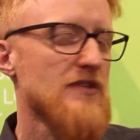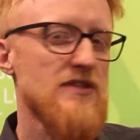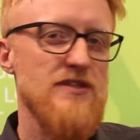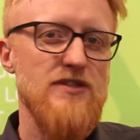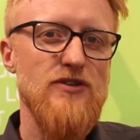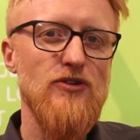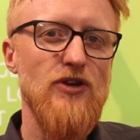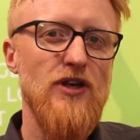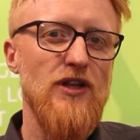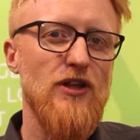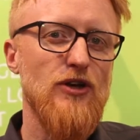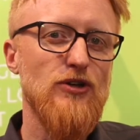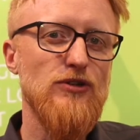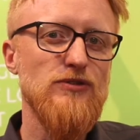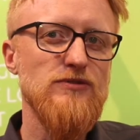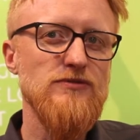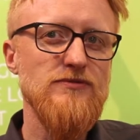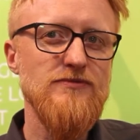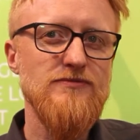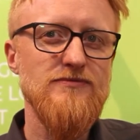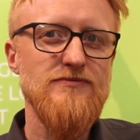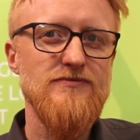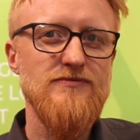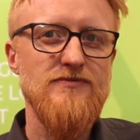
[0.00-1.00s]
So hello
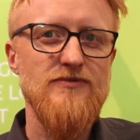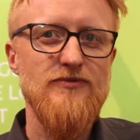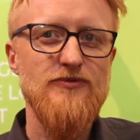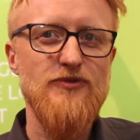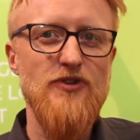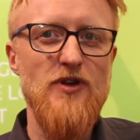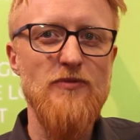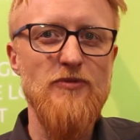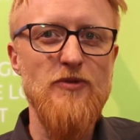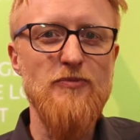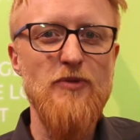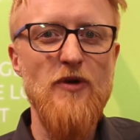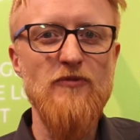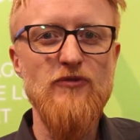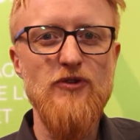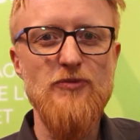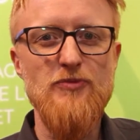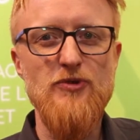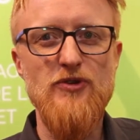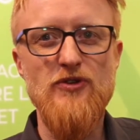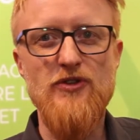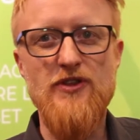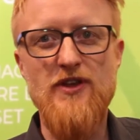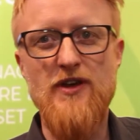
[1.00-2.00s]
from the Pomfort
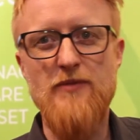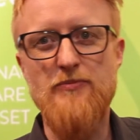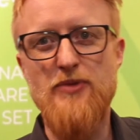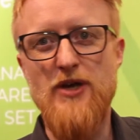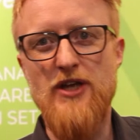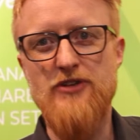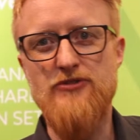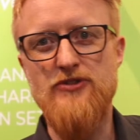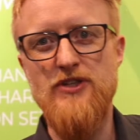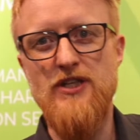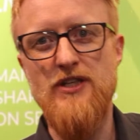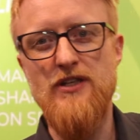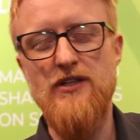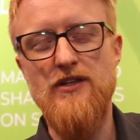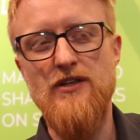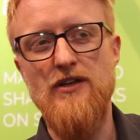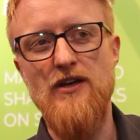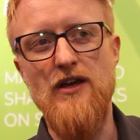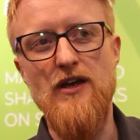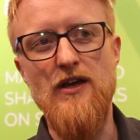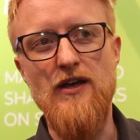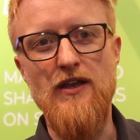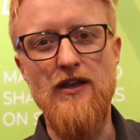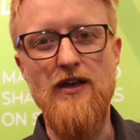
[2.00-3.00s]
booth, I'm Patrick,
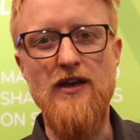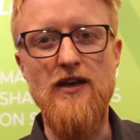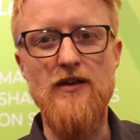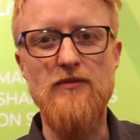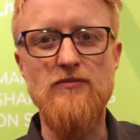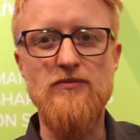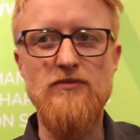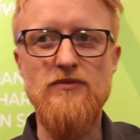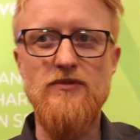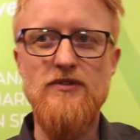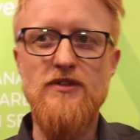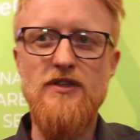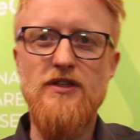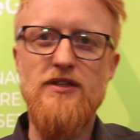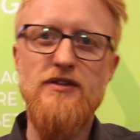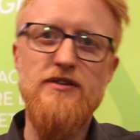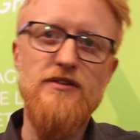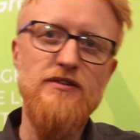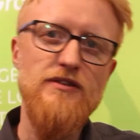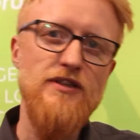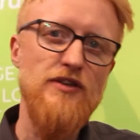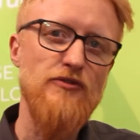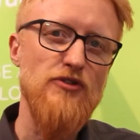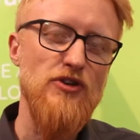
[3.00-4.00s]
and I'm
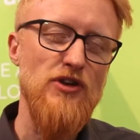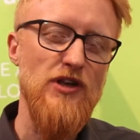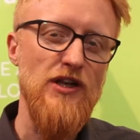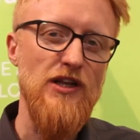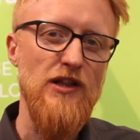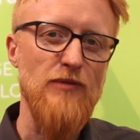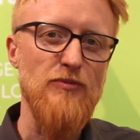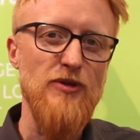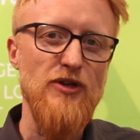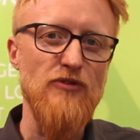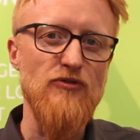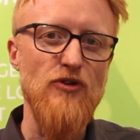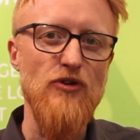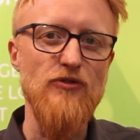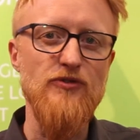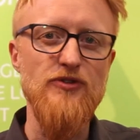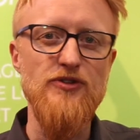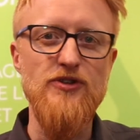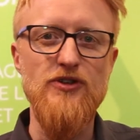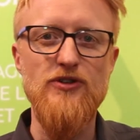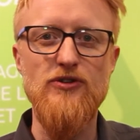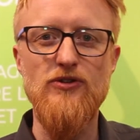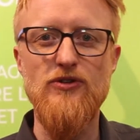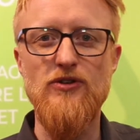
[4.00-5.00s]
giving you a little bit of
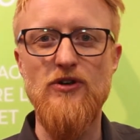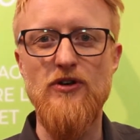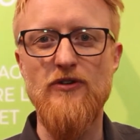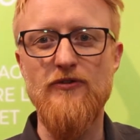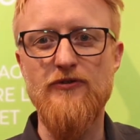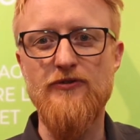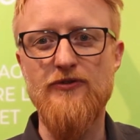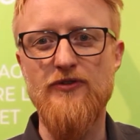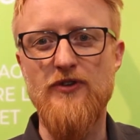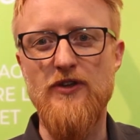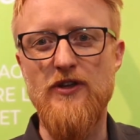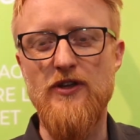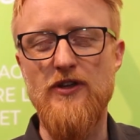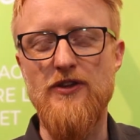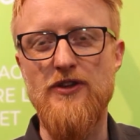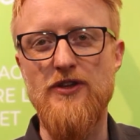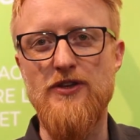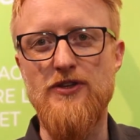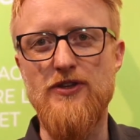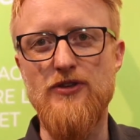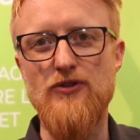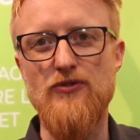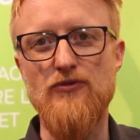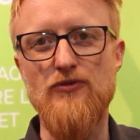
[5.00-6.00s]
overview of the
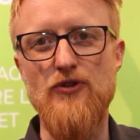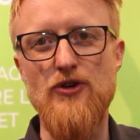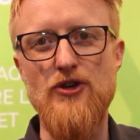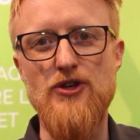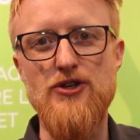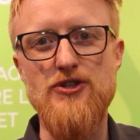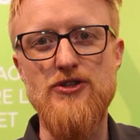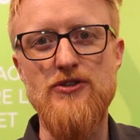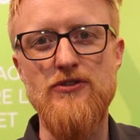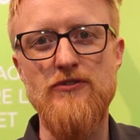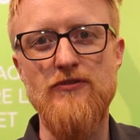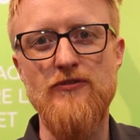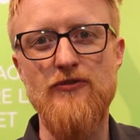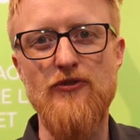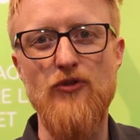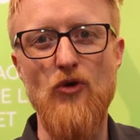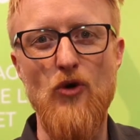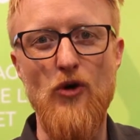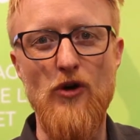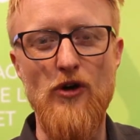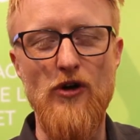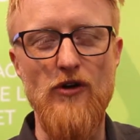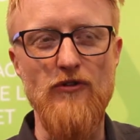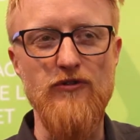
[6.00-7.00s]
new version
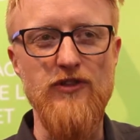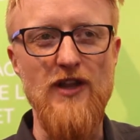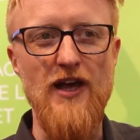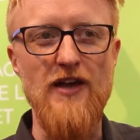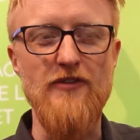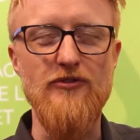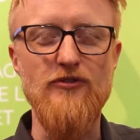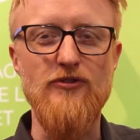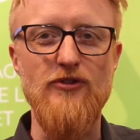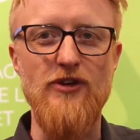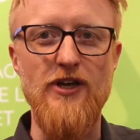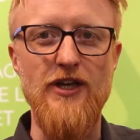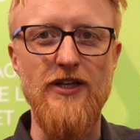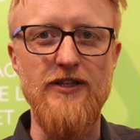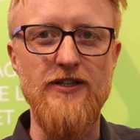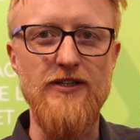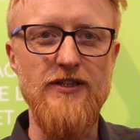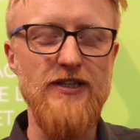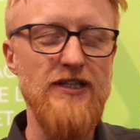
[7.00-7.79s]
4 of LiveGrade.